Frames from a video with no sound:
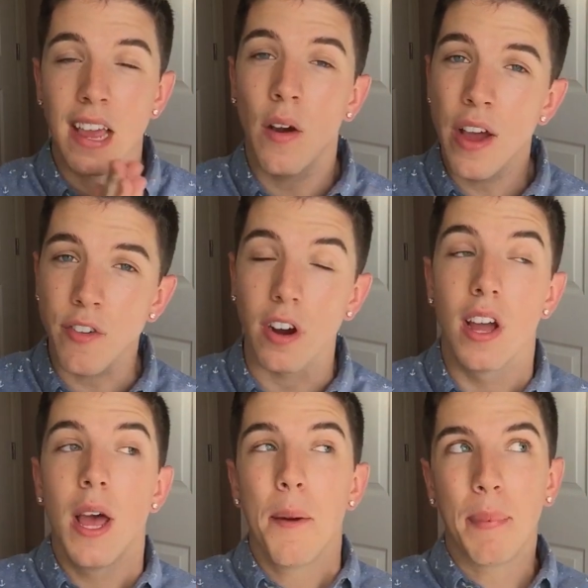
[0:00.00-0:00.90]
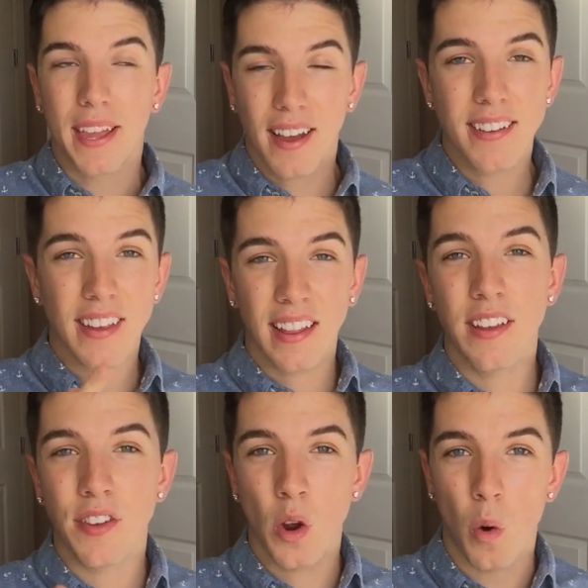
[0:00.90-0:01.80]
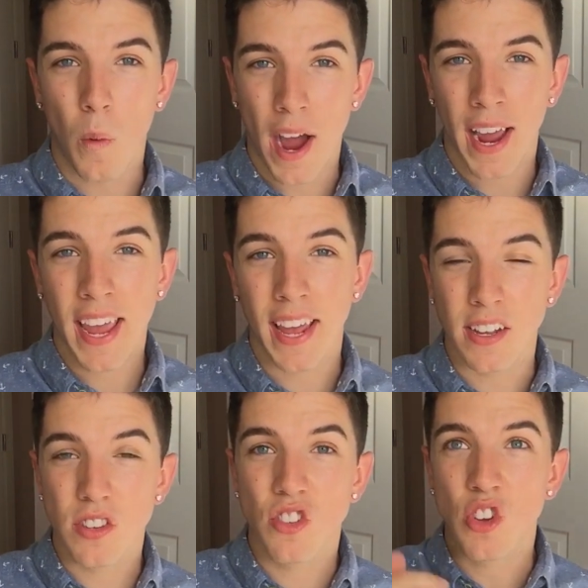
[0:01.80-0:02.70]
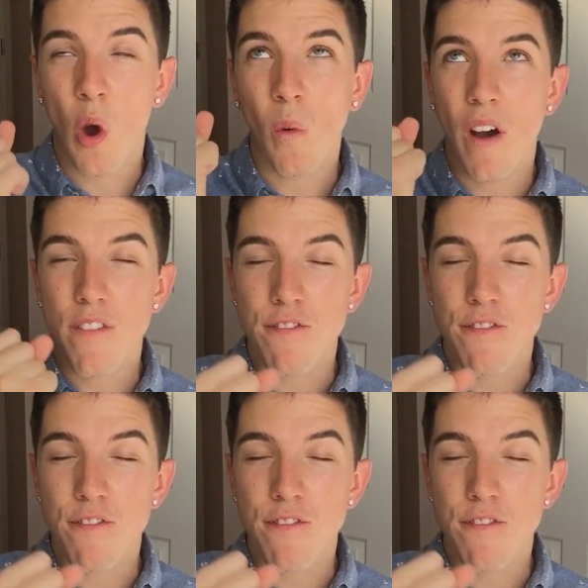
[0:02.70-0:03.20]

However, because I live in Hawaii and it's so